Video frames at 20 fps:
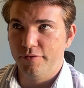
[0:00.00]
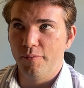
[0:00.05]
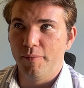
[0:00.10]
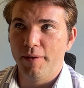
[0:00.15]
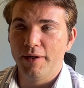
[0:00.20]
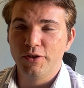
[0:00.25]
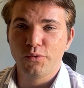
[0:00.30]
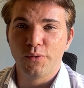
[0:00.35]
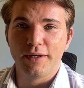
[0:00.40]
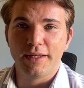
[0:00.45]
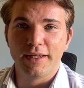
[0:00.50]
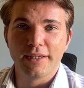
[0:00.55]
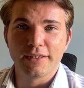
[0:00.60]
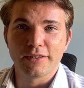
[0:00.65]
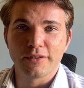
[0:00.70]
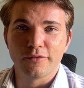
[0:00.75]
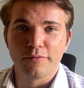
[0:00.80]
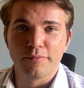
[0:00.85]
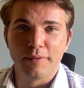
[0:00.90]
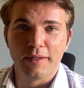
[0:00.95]
through my 20
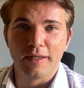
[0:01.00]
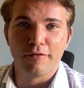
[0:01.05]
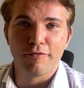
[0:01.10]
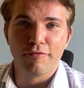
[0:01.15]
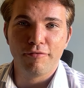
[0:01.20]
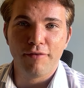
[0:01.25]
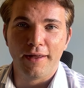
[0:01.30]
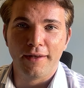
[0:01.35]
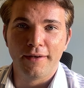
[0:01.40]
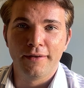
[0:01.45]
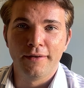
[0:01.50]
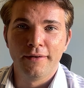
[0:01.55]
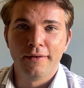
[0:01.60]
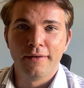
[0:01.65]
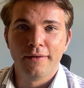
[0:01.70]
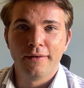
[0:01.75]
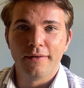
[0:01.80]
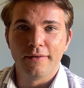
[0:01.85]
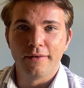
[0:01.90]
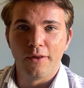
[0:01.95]
years of being a fan.
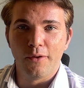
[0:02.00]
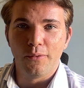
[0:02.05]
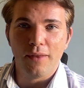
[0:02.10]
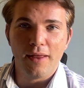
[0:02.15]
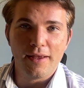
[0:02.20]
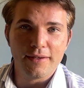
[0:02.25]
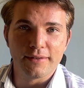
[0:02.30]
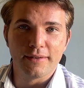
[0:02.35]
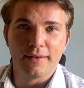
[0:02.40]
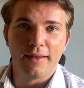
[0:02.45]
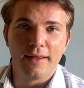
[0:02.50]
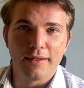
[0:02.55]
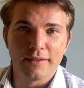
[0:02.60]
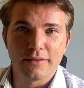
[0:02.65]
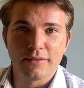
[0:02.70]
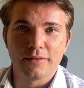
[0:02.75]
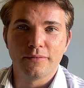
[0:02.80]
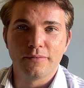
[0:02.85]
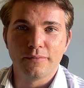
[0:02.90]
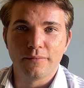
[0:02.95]
Less and
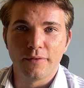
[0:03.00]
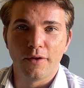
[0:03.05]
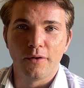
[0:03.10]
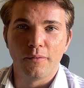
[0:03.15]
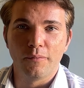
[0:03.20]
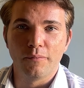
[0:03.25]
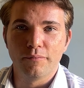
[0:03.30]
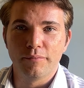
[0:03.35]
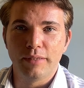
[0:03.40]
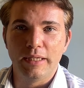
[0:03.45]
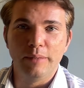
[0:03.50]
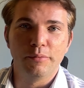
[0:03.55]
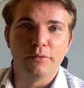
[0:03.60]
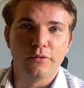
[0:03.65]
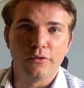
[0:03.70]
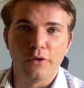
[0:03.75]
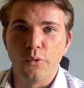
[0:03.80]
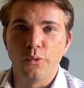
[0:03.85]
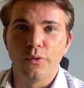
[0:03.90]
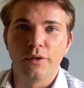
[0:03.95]
less
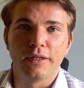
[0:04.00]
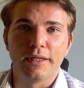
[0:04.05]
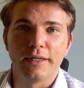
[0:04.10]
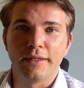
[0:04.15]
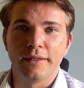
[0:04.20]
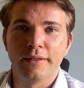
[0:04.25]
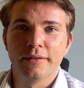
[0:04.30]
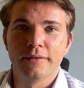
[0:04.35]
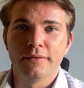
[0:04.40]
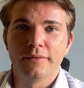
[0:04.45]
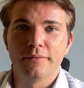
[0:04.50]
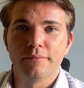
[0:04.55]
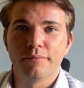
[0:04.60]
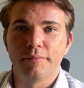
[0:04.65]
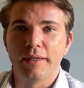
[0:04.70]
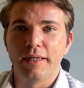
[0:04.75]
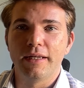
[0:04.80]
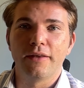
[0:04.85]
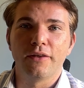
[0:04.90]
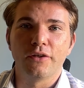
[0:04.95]
people locally
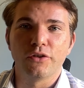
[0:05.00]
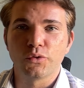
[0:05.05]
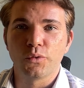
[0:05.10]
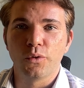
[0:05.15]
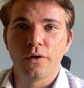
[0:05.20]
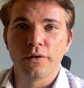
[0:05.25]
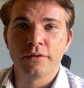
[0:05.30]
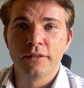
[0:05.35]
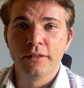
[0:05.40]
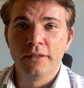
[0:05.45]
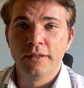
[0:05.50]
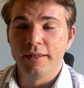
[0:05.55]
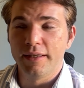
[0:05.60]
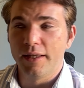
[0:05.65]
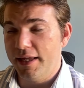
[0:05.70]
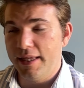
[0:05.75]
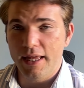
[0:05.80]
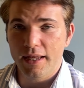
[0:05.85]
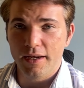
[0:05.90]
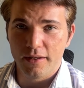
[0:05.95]
being in the squad.
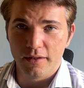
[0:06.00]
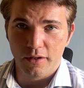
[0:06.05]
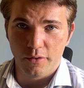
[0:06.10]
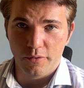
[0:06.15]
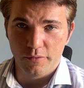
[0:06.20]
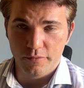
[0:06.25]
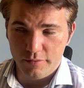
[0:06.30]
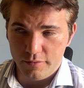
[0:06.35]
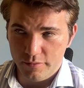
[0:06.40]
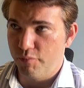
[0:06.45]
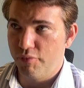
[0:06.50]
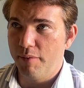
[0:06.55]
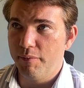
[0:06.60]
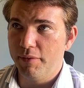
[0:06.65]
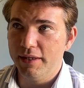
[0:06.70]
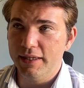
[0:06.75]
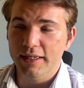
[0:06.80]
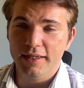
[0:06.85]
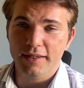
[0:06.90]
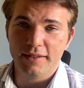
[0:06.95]
I get it. The
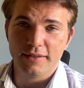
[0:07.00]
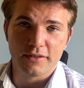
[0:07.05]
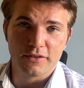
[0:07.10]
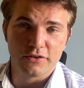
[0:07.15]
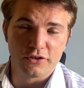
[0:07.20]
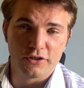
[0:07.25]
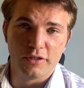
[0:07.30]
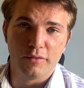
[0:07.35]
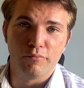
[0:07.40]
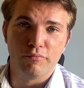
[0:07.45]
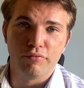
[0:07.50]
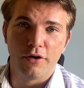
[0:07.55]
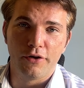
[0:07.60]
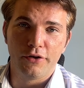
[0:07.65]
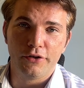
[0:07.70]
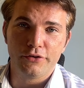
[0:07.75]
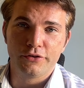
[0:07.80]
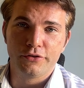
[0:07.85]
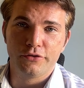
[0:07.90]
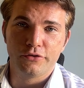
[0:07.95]
Premier League is a certain
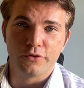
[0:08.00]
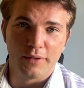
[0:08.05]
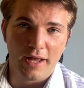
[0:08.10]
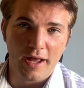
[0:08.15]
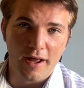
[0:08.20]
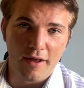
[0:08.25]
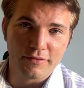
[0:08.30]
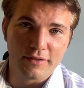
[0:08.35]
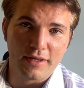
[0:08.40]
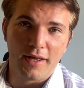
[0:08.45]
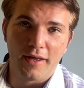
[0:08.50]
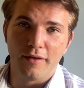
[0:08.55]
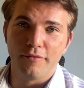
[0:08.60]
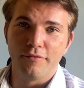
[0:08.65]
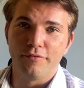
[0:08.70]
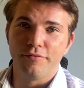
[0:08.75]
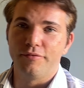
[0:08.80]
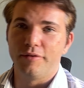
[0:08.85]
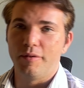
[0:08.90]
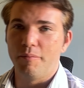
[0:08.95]
product, so we have to
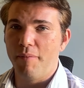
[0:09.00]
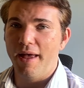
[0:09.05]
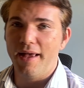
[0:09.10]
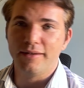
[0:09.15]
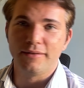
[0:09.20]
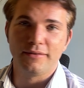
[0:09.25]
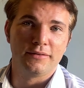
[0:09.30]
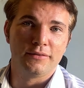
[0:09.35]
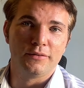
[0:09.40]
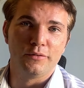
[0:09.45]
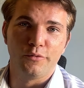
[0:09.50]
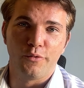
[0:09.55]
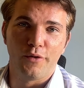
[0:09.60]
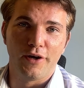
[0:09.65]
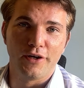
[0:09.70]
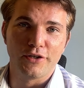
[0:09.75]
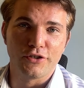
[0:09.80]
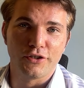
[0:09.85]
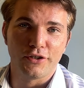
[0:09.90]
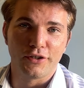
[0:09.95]
have the best.
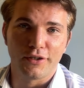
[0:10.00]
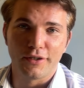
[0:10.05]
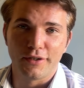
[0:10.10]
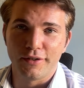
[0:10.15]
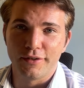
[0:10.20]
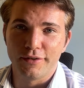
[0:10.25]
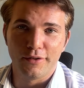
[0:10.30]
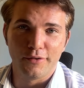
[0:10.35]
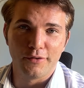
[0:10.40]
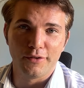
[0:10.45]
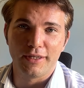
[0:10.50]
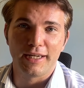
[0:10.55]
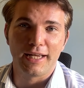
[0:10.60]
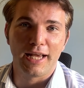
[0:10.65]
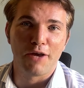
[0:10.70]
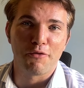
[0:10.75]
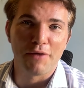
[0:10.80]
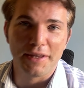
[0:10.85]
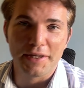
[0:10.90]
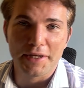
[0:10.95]
Otherwise, you're gonna
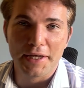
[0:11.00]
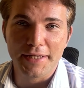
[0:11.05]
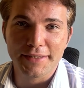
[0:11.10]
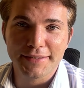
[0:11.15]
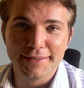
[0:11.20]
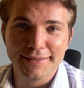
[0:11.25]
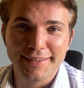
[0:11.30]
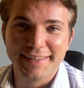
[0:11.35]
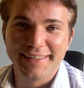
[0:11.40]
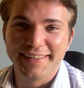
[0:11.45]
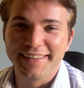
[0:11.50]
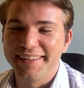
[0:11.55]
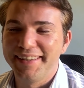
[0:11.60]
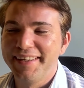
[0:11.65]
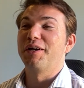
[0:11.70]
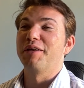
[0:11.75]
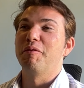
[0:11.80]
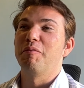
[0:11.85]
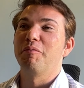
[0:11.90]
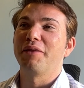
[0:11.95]
get relegated.
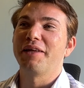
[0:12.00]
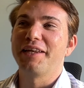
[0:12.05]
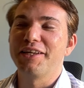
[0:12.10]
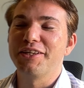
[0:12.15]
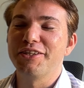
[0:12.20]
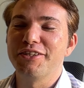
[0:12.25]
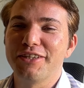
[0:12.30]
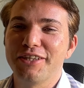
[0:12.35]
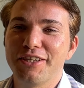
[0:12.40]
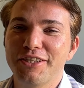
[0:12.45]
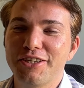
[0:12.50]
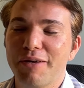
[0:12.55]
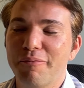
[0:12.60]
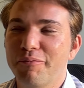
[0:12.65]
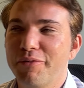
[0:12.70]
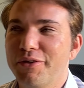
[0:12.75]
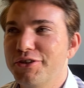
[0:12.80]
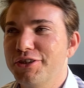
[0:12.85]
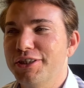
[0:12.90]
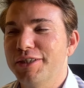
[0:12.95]
We're gonna be playing in the
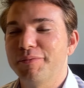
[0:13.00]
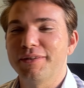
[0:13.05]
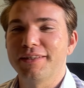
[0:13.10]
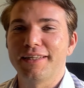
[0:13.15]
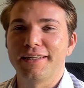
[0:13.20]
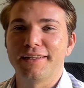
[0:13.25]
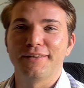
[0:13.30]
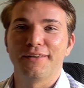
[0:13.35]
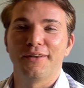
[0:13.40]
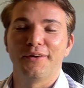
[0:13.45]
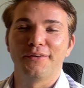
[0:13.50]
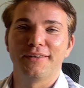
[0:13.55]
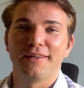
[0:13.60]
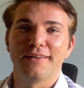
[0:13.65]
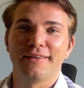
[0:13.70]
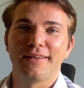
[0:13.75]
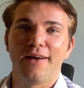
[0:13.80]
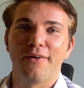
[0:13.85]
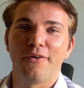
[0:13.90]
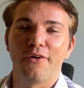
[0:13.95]
Championship and then
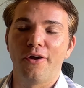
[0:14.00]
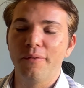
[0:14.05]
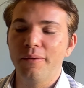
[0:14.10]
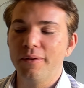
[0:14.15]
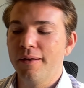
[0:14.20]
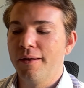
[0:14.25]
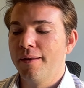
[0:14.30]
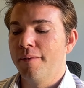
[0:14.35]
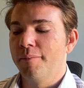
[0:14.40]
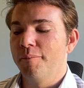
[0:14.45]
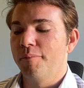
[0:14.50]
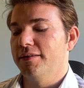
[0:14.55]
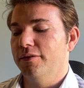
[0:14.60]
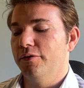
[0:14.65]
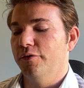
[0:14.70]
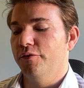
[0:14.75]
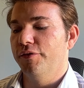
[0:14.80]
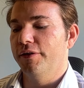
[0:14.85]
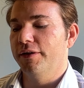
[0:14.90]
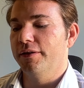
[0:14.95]
down on. I
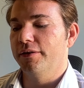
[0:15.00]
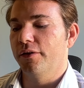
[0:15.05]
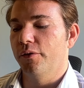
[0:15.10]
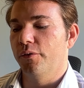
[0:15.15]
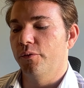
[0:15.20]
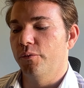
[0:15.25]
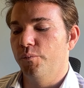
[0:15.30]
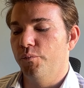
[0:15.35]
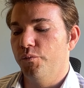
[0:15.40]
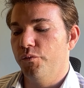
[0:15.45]
still think